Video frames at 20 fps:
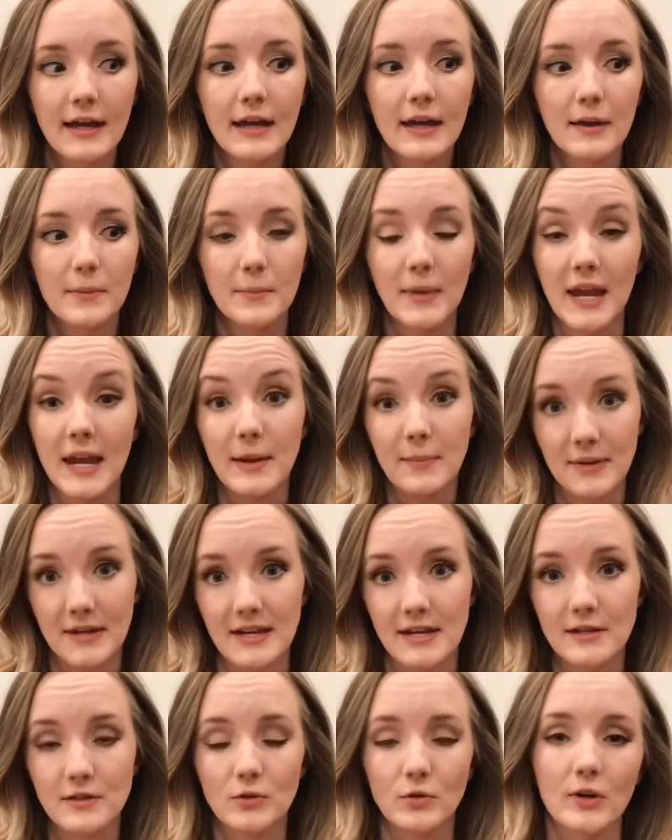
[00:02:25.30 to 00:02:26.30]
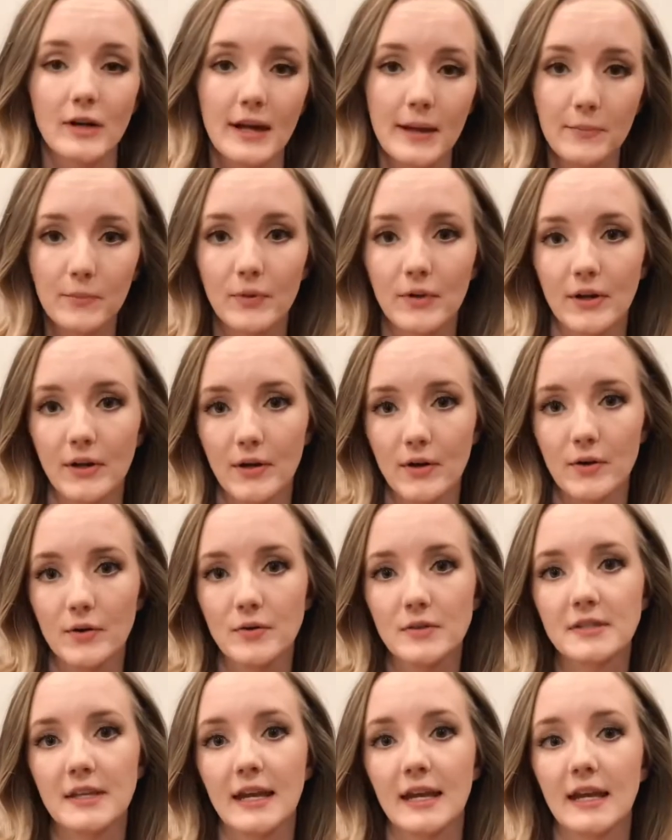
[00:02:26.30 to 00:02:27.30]
babies or
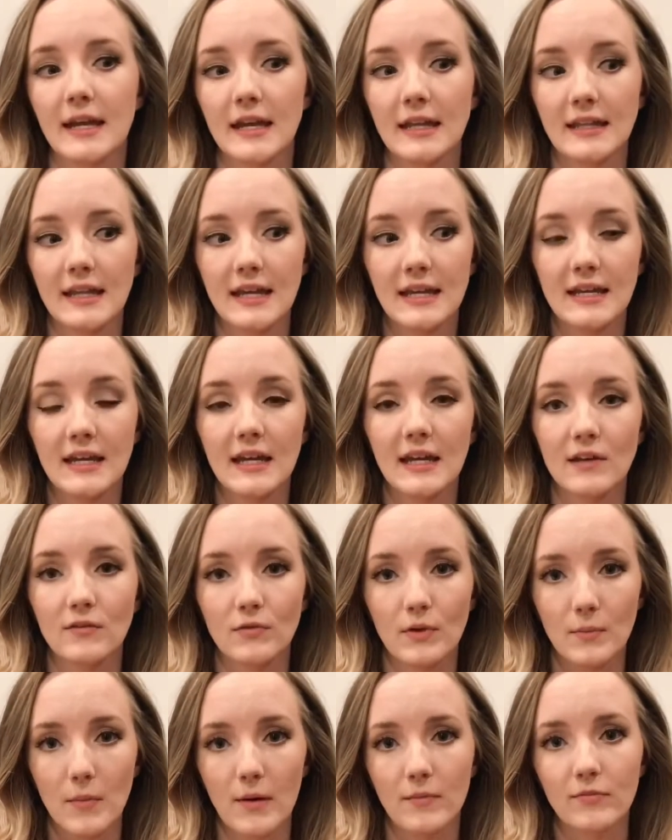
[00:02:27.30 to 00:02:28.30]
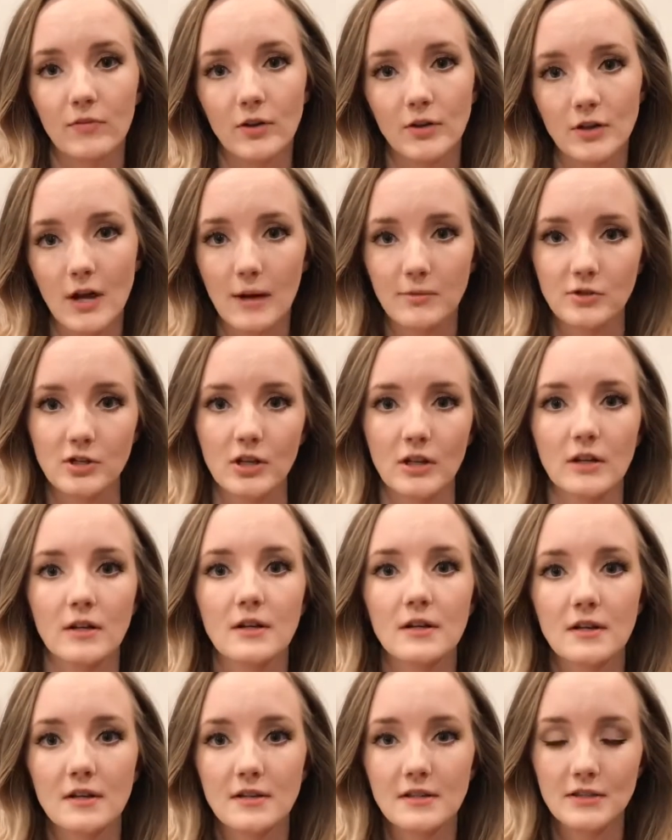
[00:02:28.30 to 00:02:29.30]
embryos, and they can give them up for adoption.
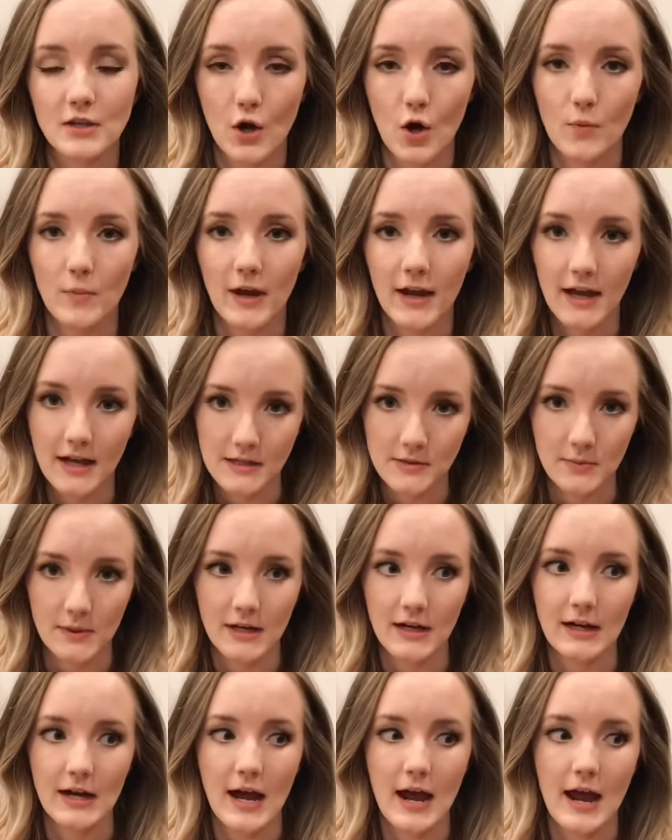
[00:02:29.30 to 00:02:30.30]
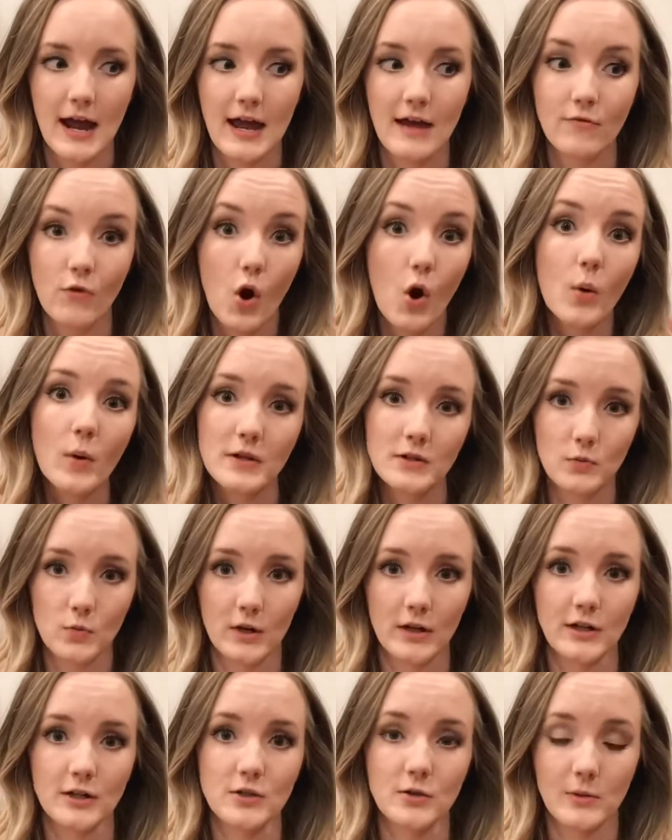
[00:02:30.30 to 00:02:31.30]
So my husband and I have always
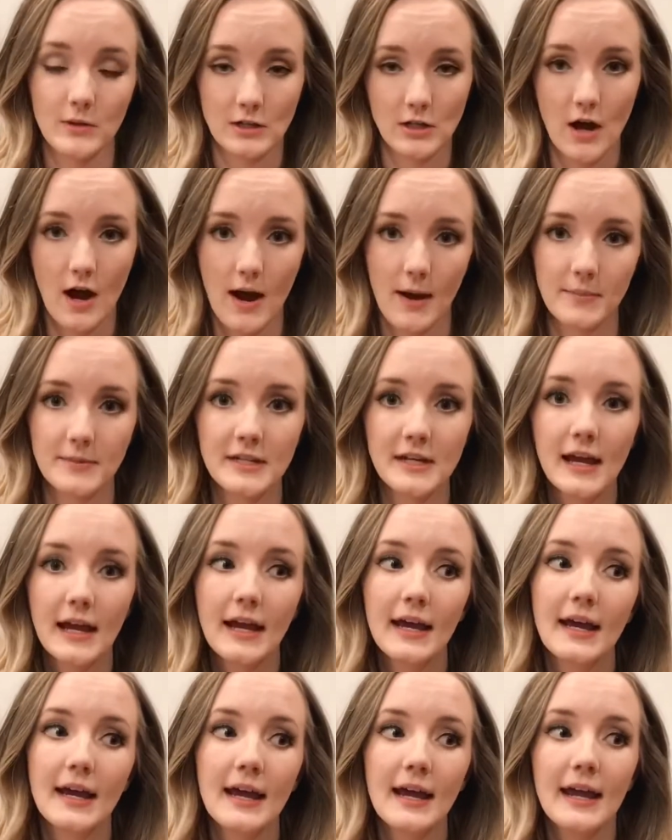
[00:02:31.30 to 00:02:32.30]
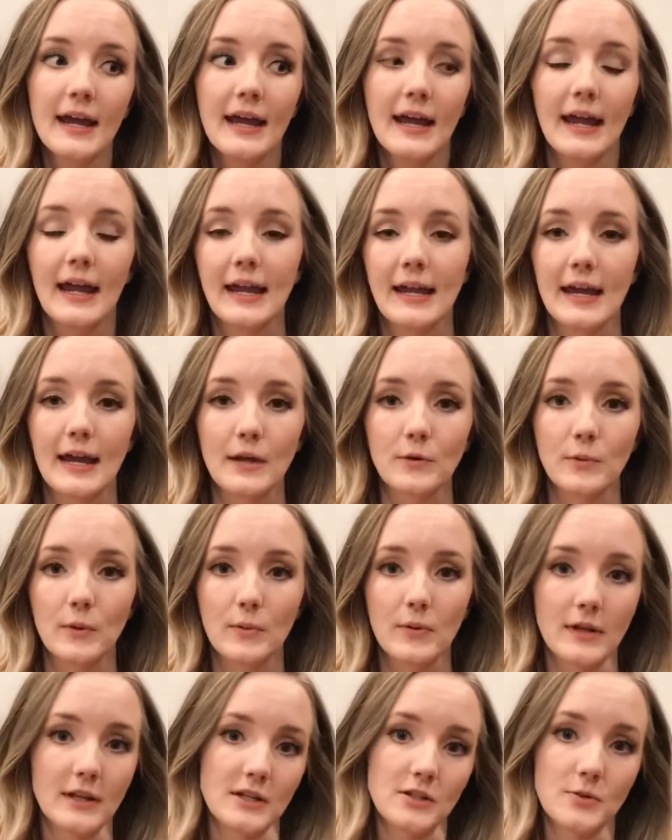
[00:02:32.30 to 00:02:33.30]
wanted to adopt, and we
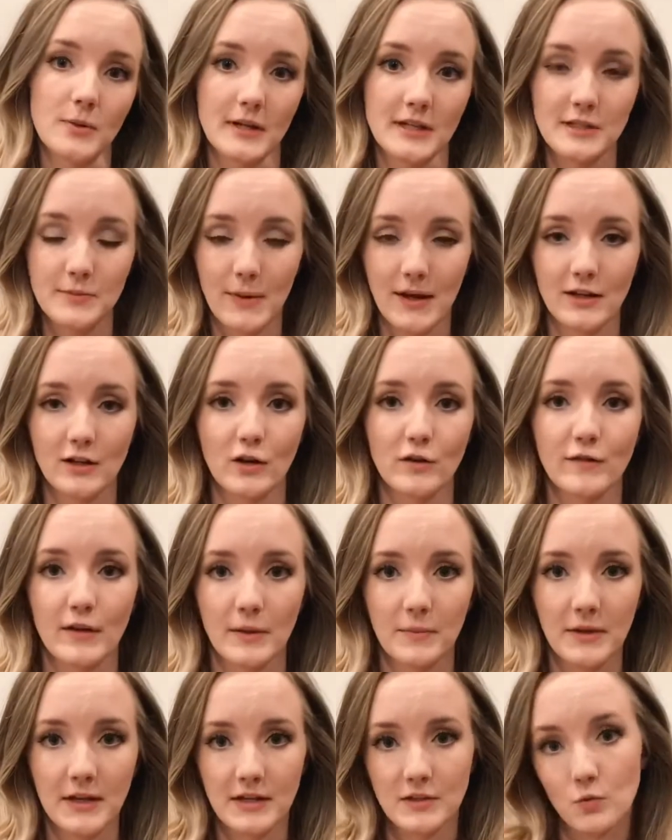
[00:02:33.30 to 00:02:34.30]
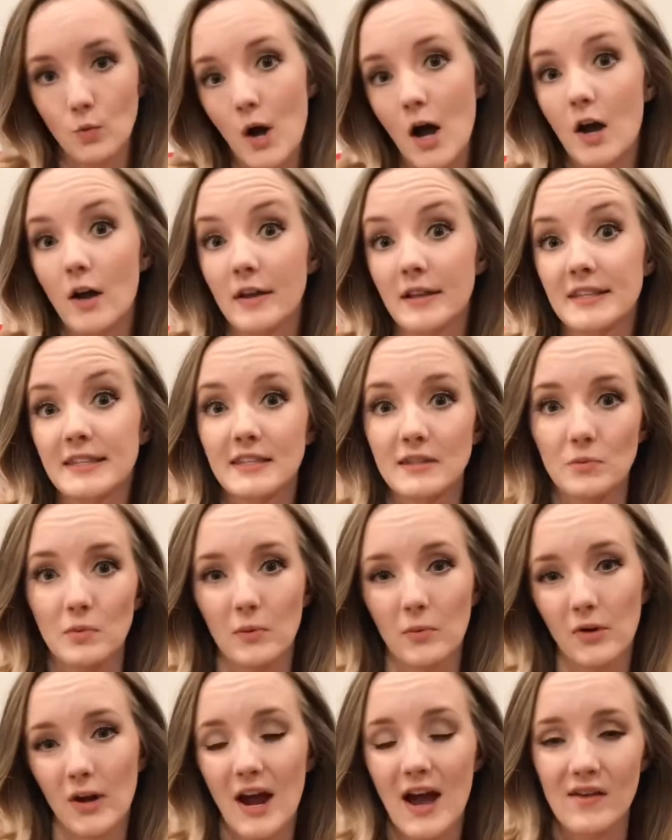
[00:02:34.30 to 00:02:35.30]
wanted to expand our family as well. And since we
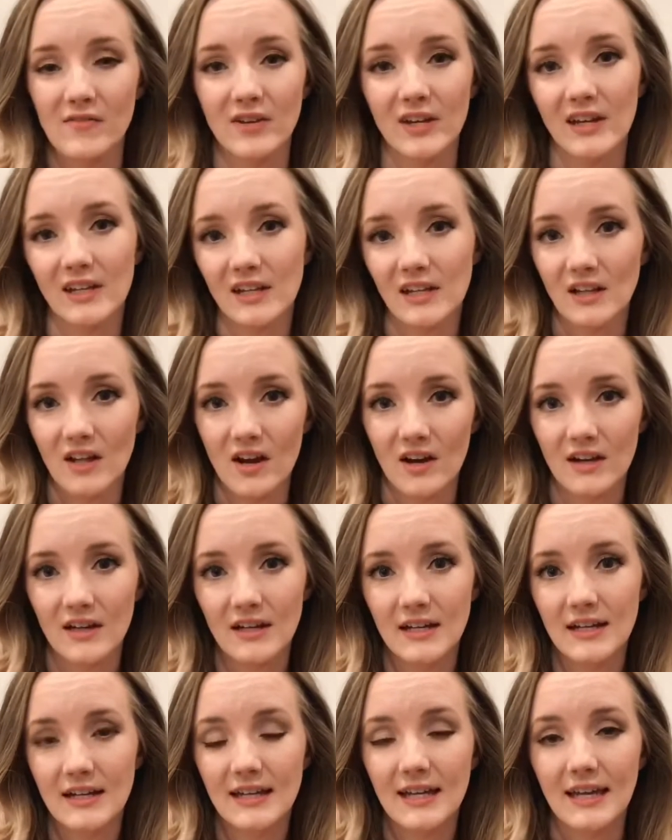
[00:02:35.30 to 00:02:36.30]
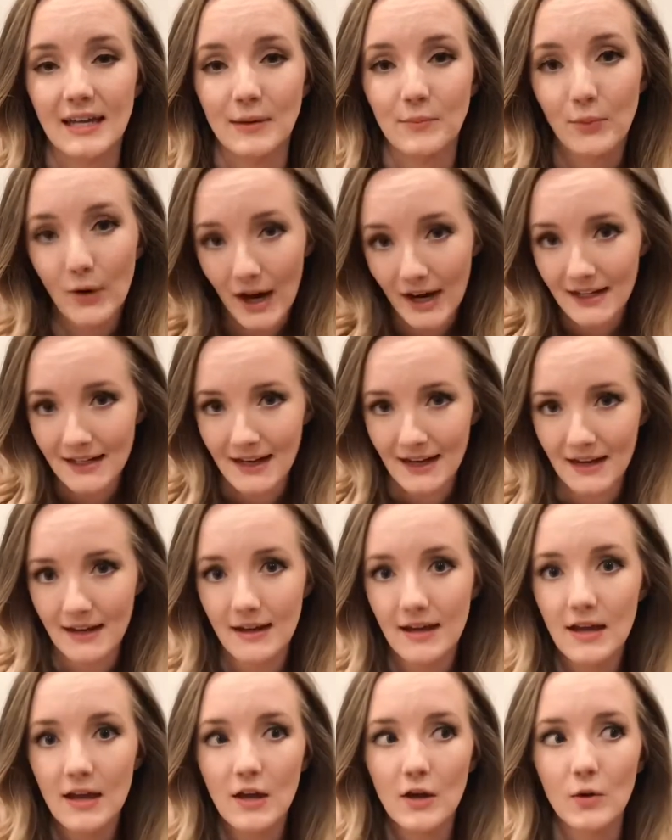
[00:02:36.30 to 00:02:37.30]
weren't having any luck getting pregnant,
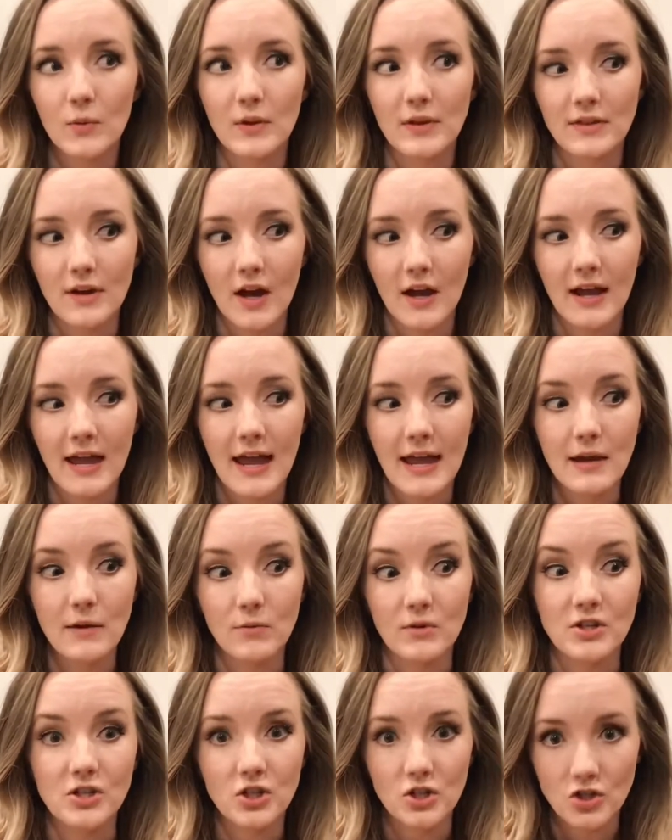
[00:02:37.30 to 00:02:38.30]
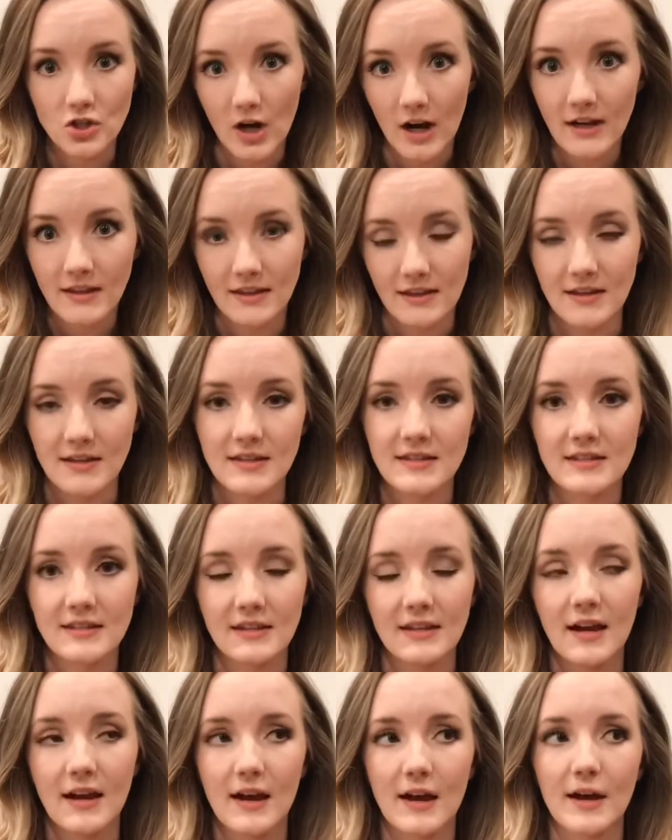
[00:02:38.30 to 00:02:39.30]
we thought, hey, we should try this.
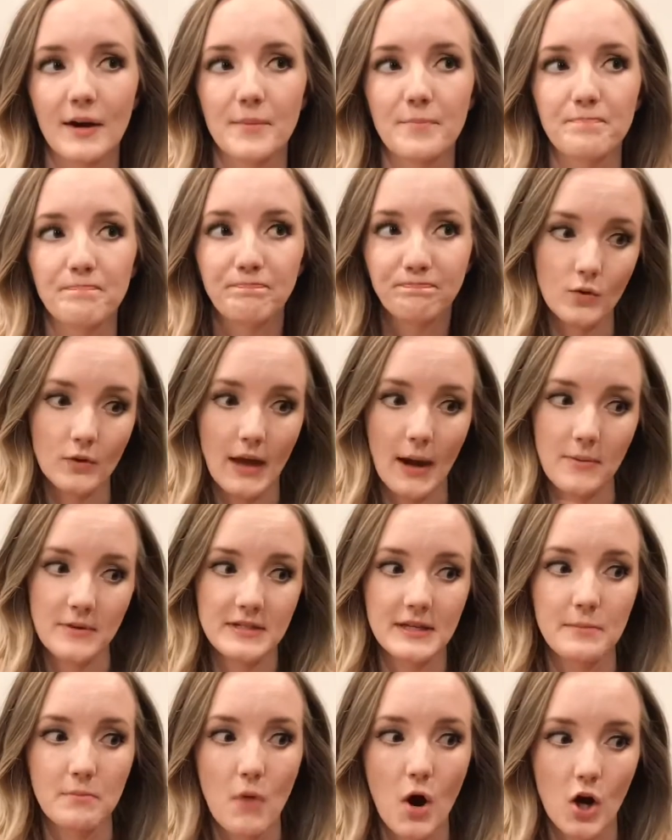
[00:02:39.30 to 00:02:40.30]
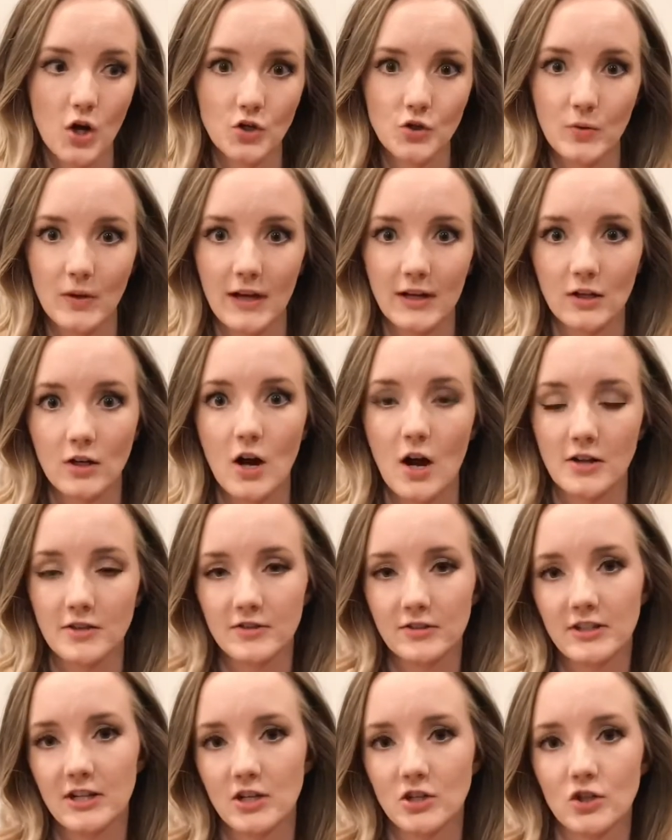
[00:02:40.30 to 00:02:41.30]
That was in March. We had a
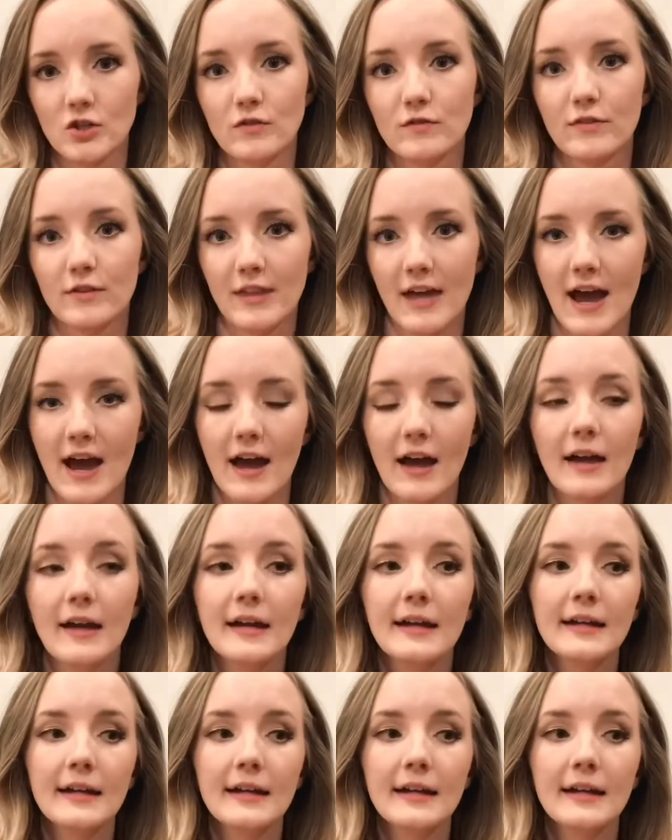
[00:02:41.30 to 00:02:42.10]
consultation for that.